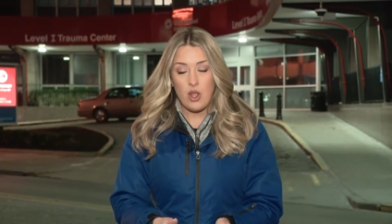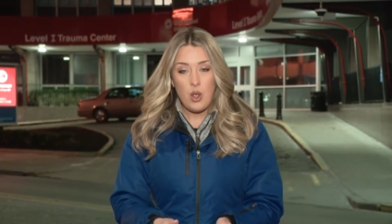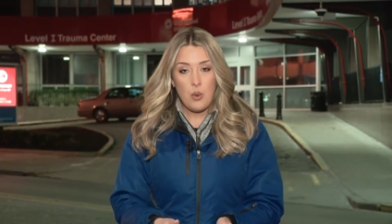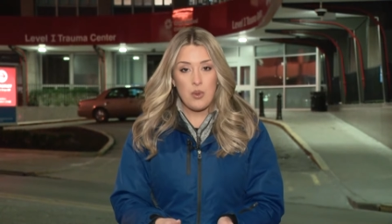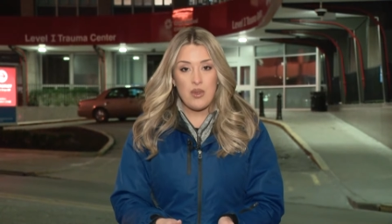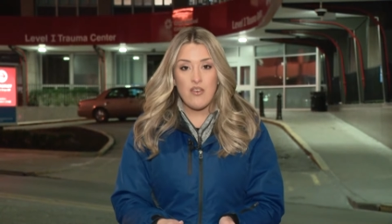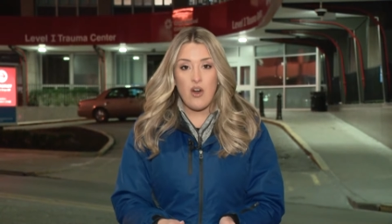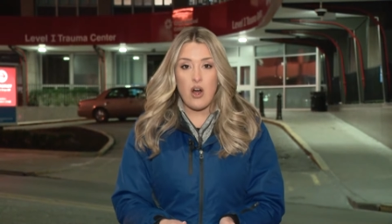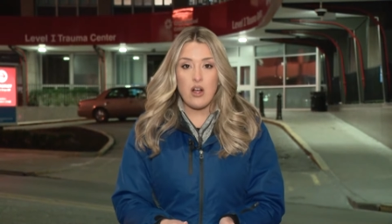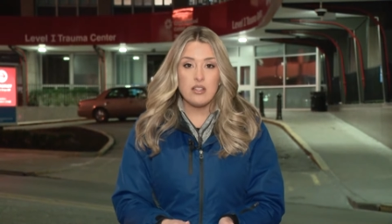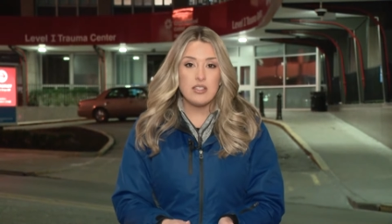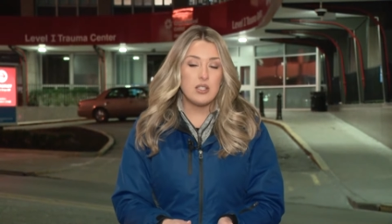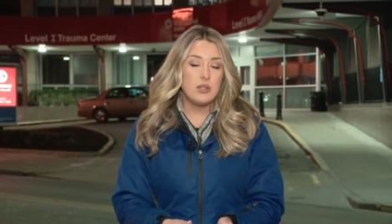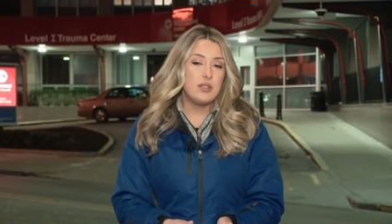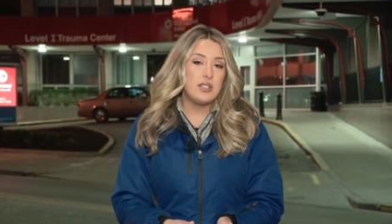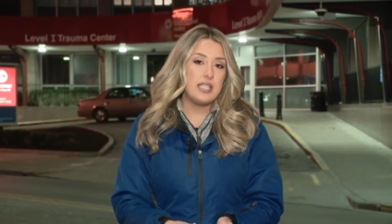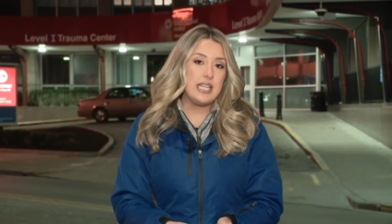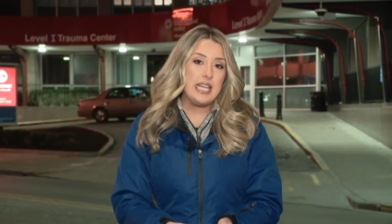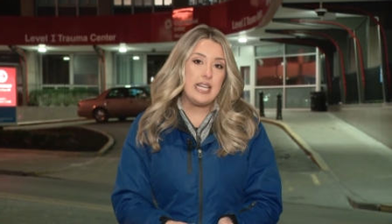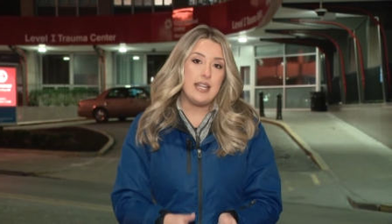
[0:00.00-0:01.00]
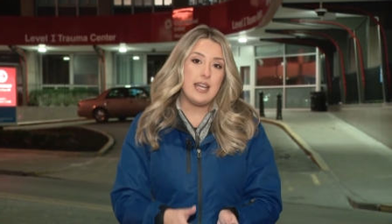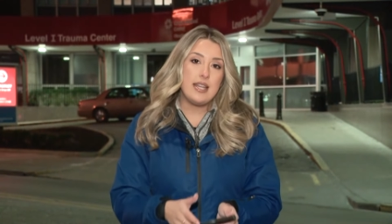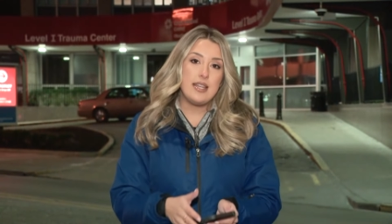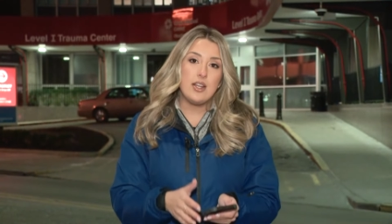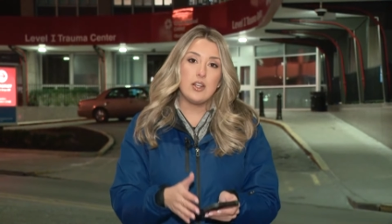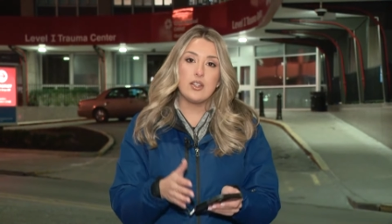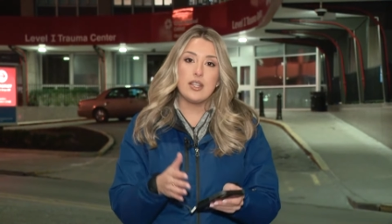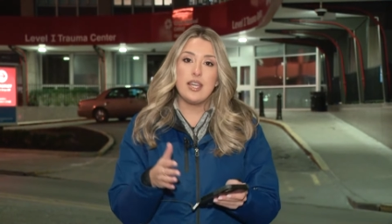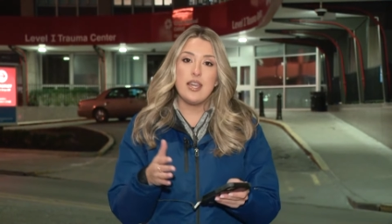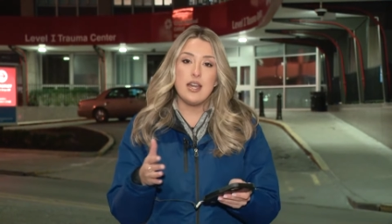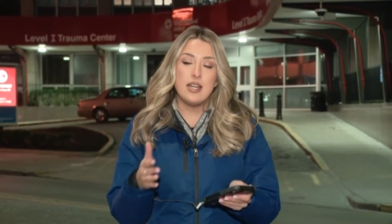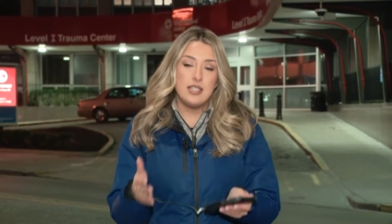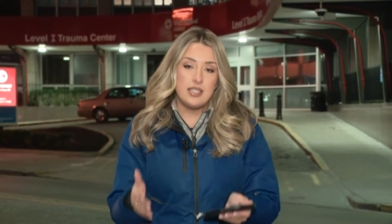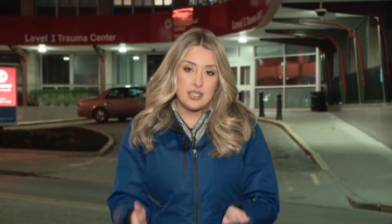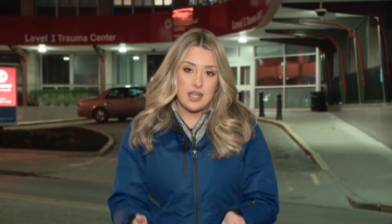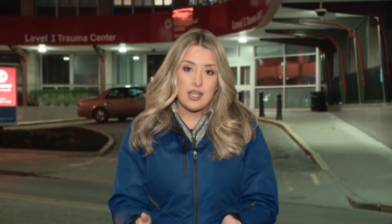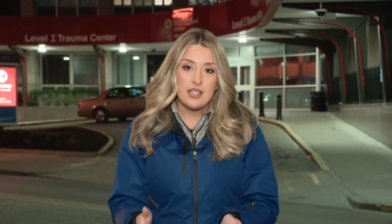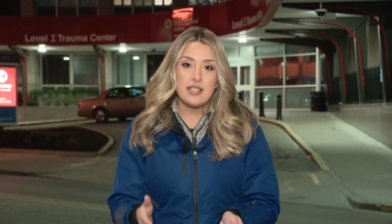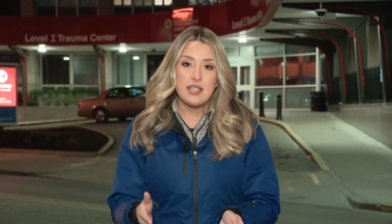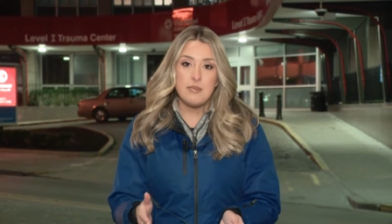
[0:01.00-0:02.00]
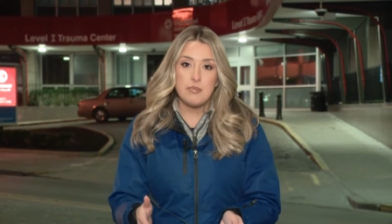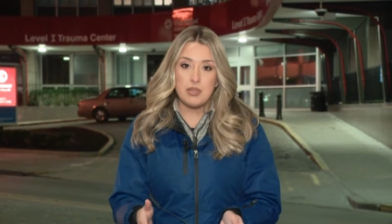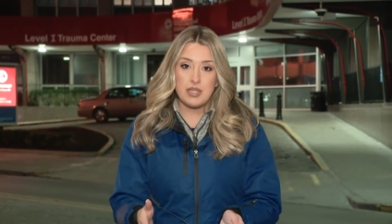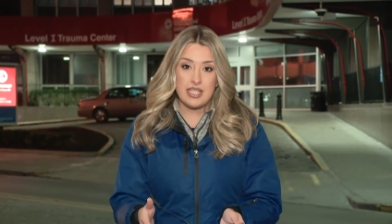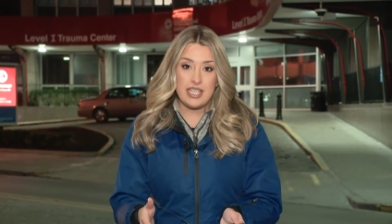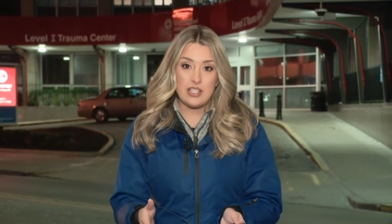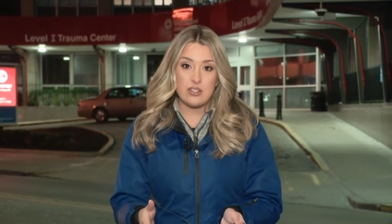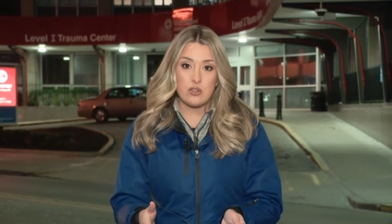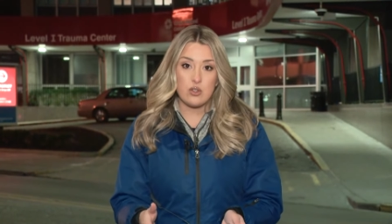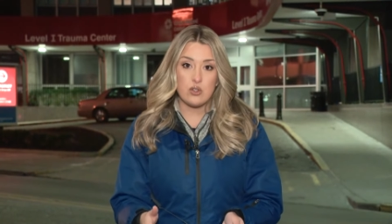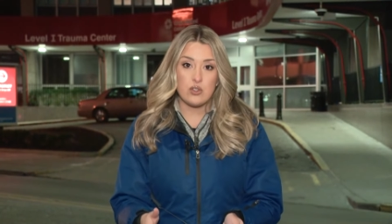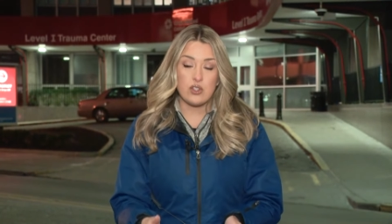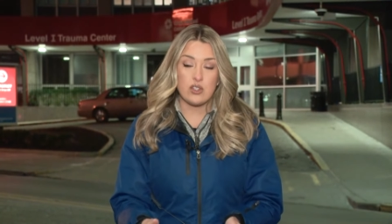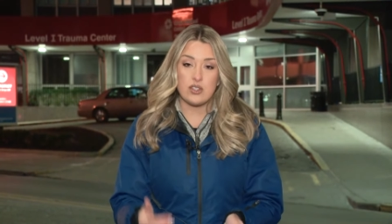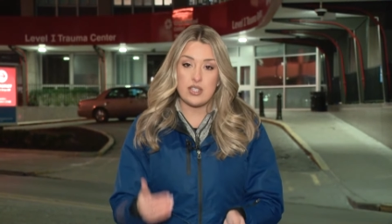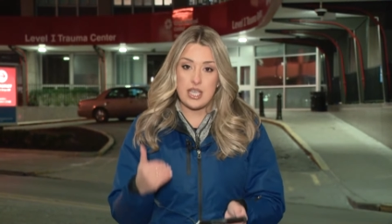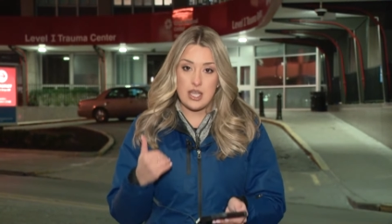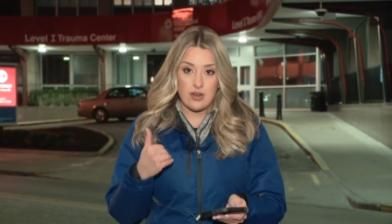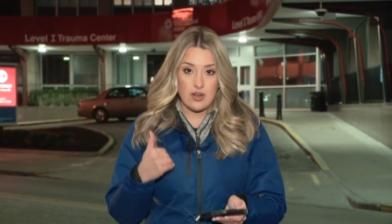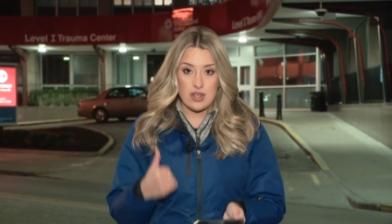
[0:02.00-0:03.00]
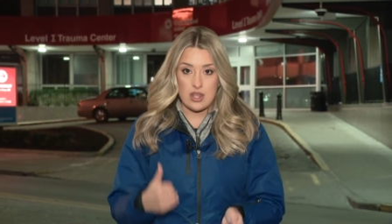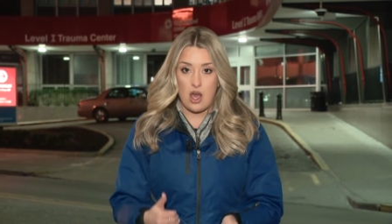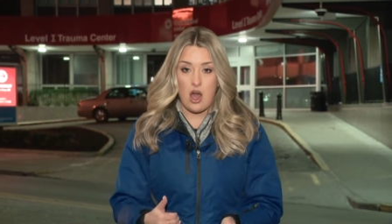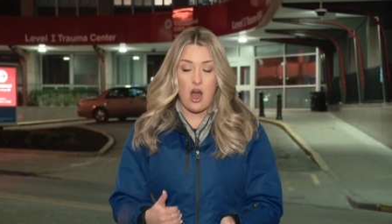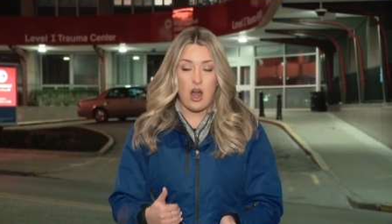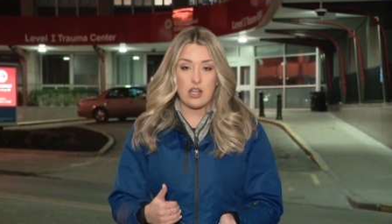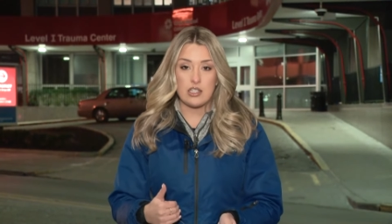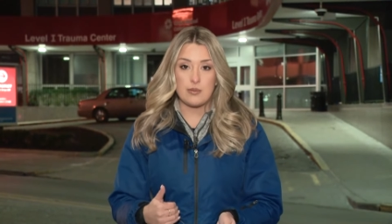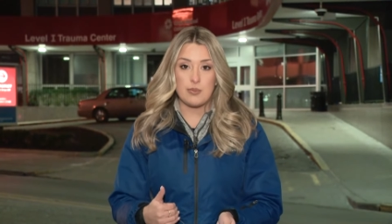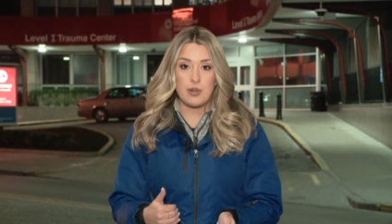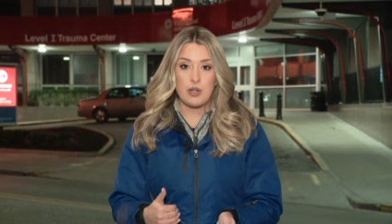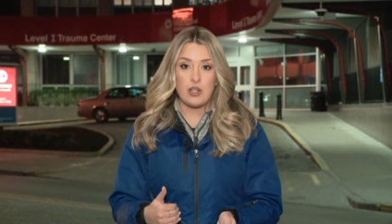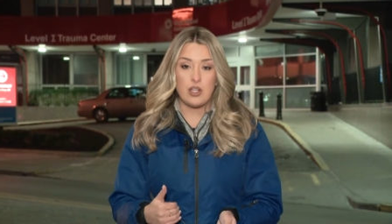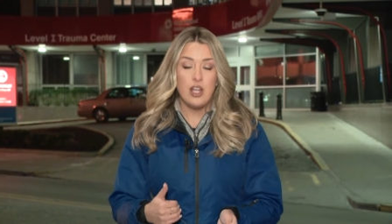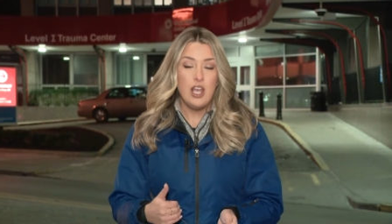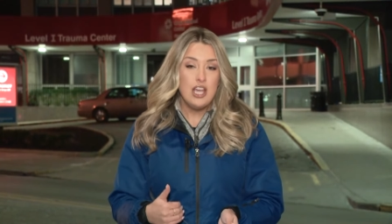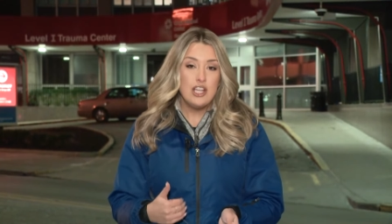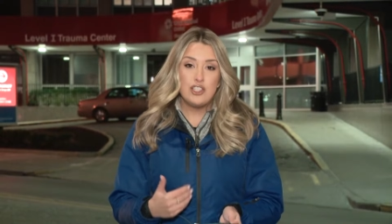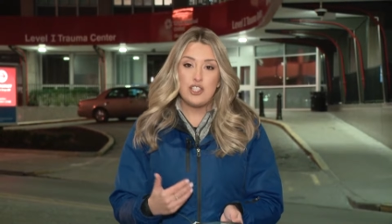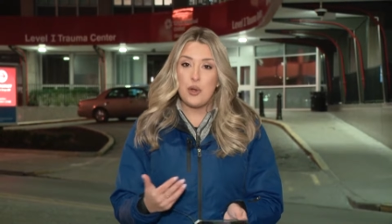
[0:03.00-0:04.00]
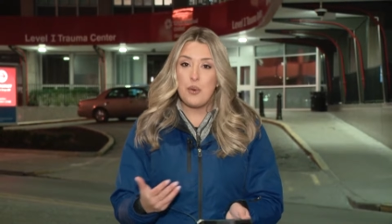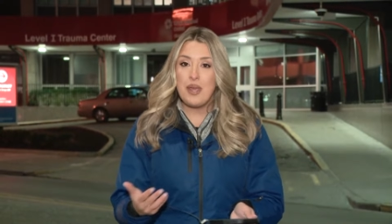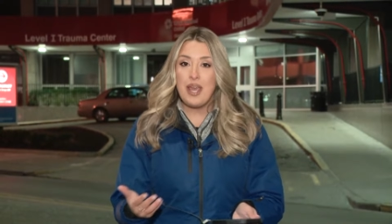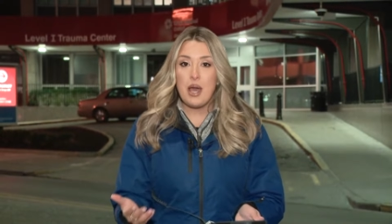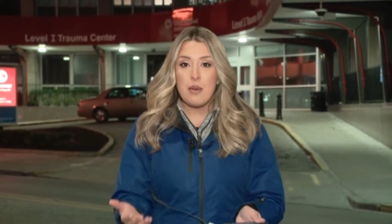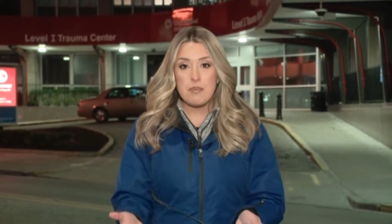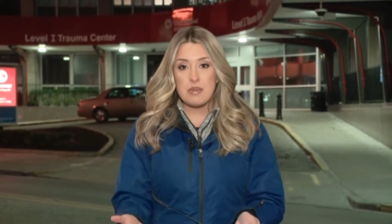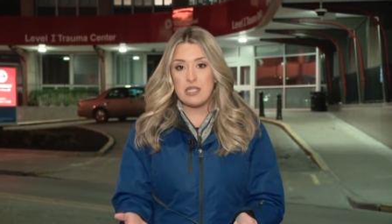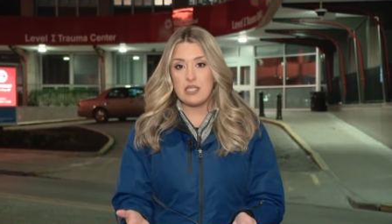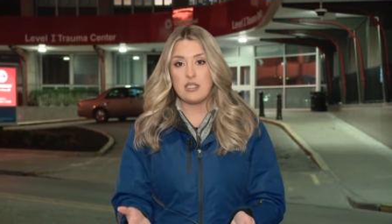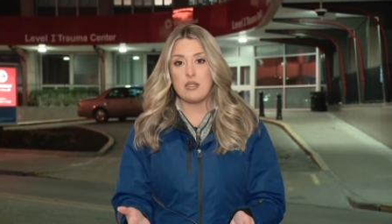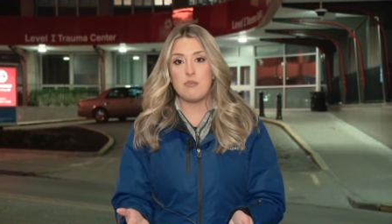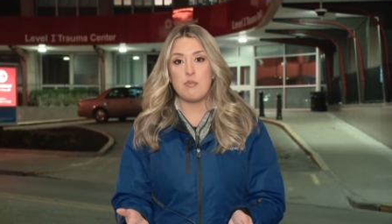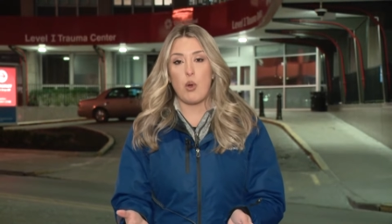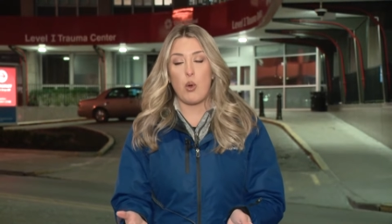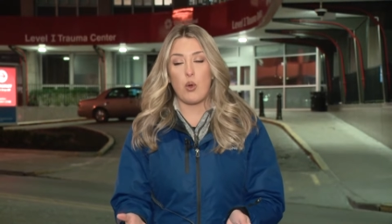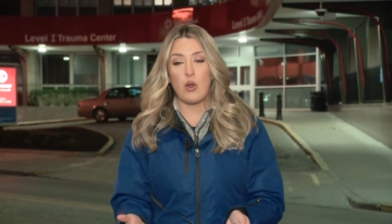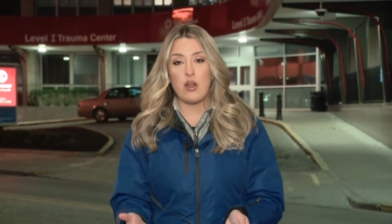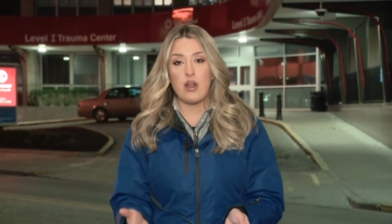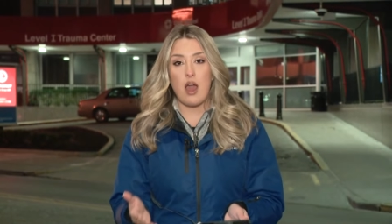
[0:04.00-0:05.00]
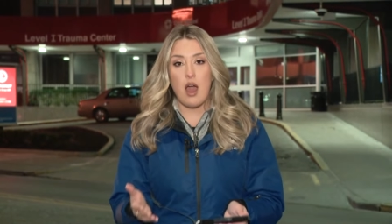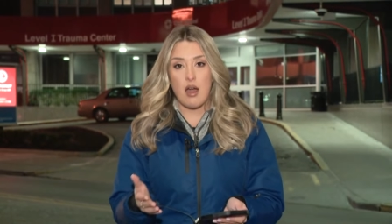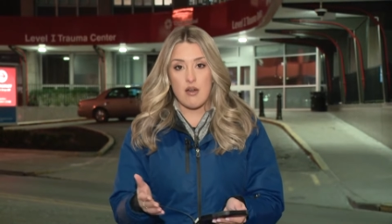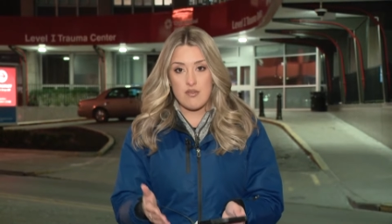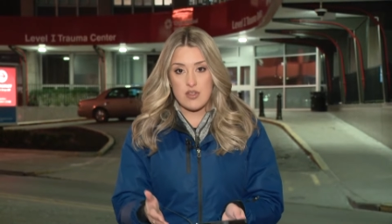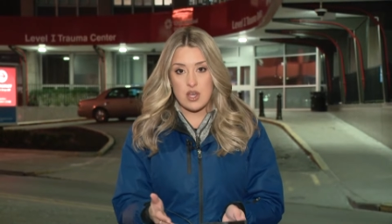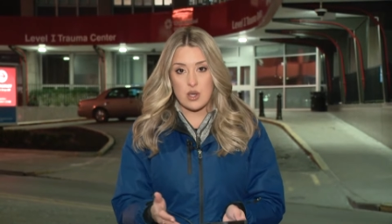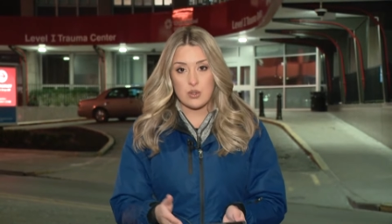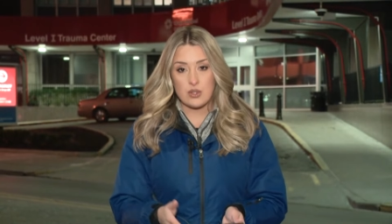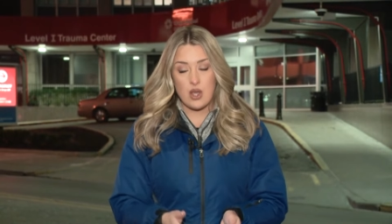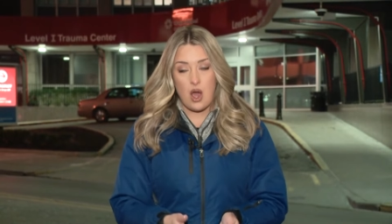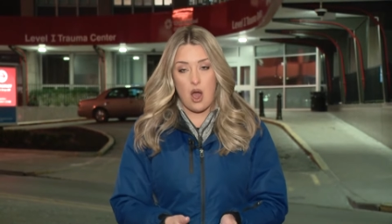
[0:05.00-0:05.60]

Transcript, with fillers: We've also seen nearly a dozen police cruisers here at the hospital showing up in support of those